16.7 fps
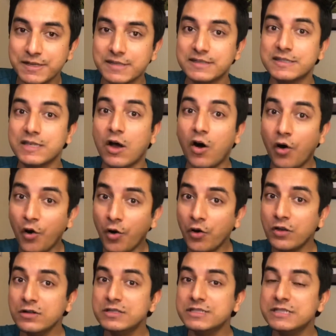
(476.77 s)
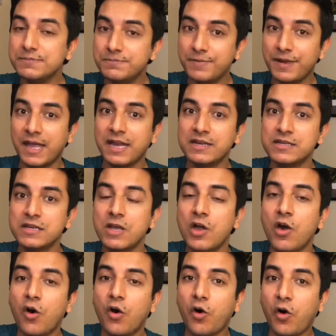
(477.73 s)
is all depend
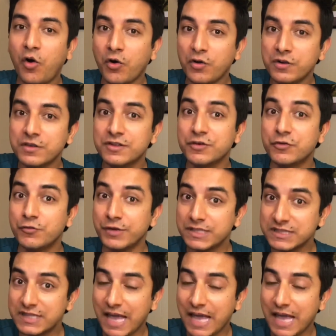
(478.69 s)
on the risk